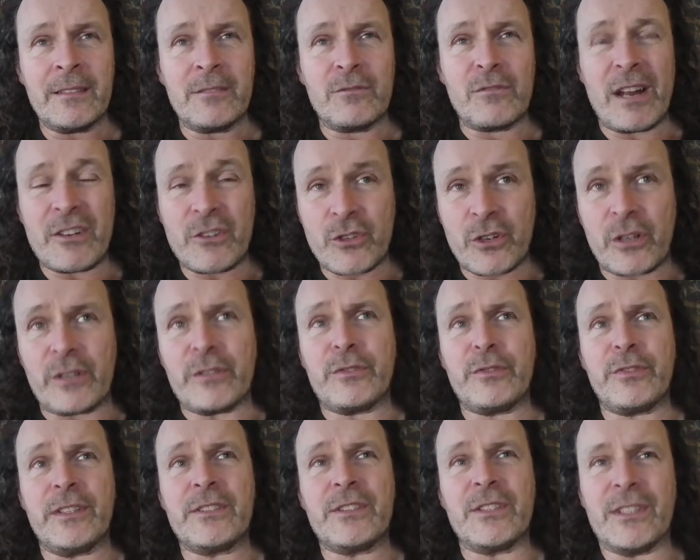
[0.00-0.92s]

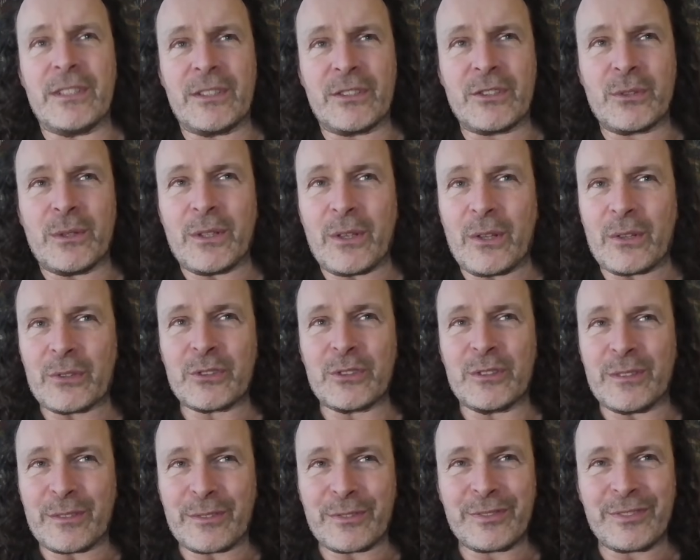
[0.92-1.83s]
retrofitted to a lot
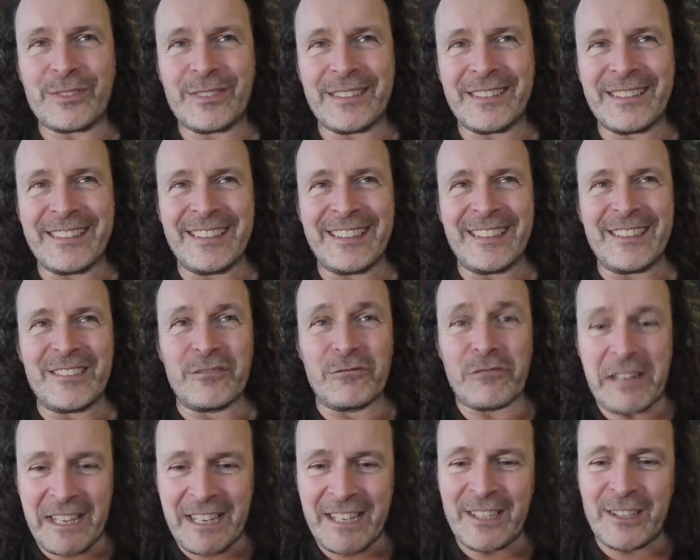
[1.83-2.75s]
of
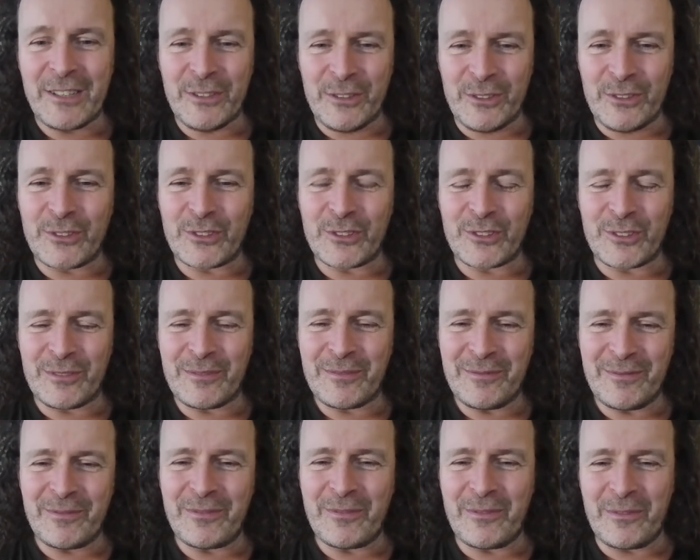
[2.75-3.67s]
reused
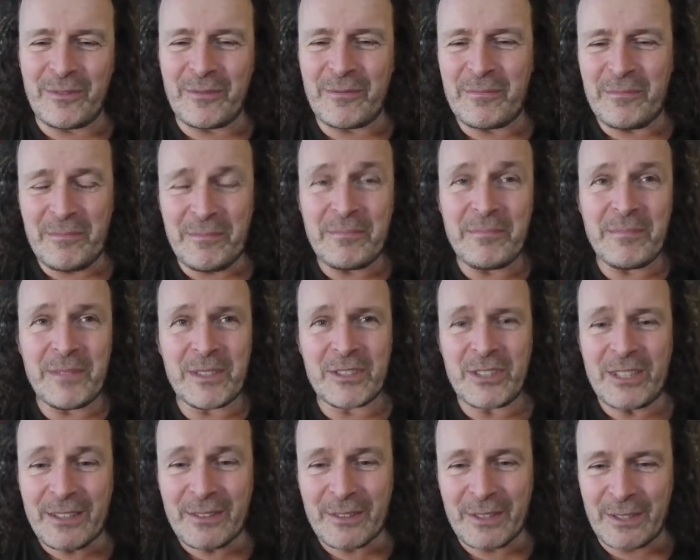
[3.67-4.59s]

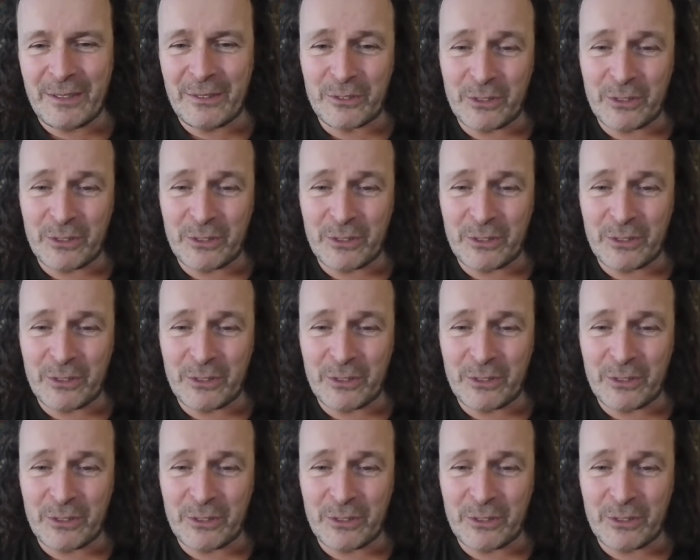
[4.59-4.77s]
material.